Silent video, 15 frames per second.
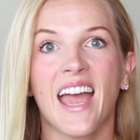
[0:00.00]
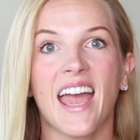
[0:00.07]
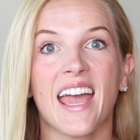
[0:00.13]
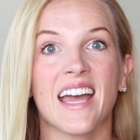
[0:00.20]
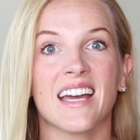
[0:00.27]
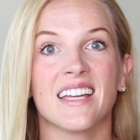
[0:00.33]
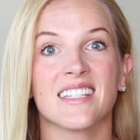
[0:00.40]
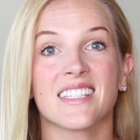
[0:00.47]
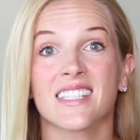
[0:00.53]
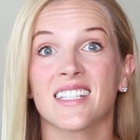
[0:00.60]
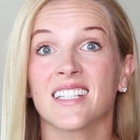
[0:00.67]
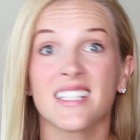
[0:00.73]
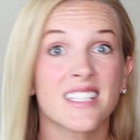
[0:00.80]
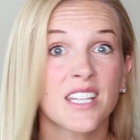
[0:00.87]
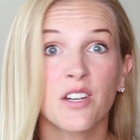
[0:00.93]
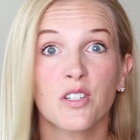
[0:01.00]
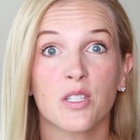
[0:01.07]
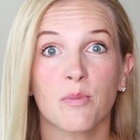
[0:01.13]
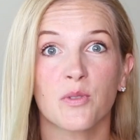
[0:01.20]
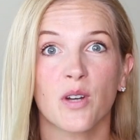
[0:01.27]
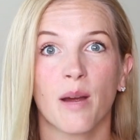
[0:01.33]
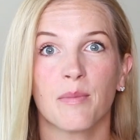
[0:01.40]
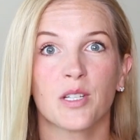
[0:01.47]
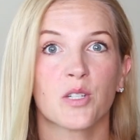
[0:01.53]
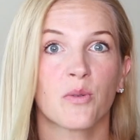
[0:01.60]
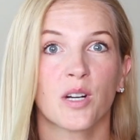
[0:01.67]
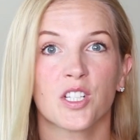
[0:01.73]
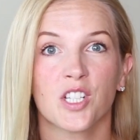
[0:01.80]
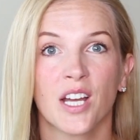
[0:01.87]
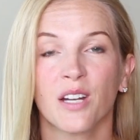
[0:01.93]
and consider subscribing to
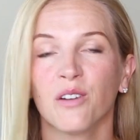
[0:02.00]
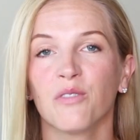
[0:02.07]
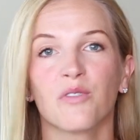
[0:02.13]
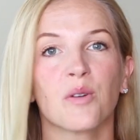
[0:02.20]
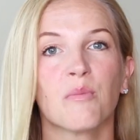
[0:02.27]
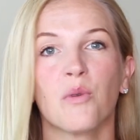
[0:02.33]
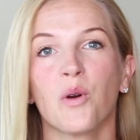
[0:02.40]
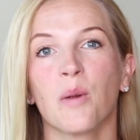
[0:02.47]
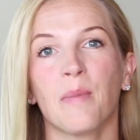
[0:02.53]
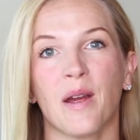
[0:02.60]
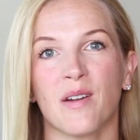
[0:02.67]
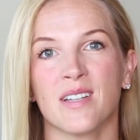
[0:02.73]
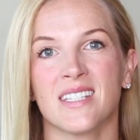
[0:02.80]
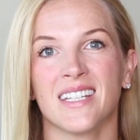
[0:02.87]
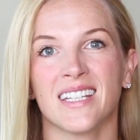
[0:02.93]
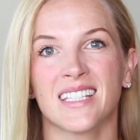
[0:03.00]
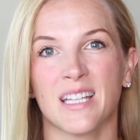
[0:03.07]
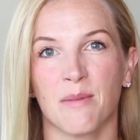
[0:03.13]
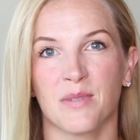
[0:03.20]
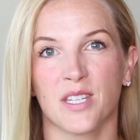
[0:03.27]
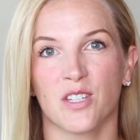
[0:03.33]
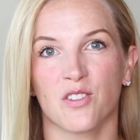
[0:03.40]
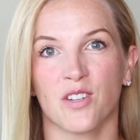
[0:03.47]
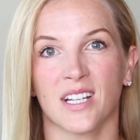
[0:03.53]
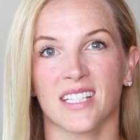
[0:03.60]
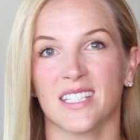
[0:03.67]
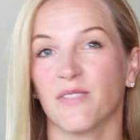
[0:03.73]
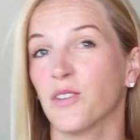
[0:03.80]
our channel for more parenting tips and tricks.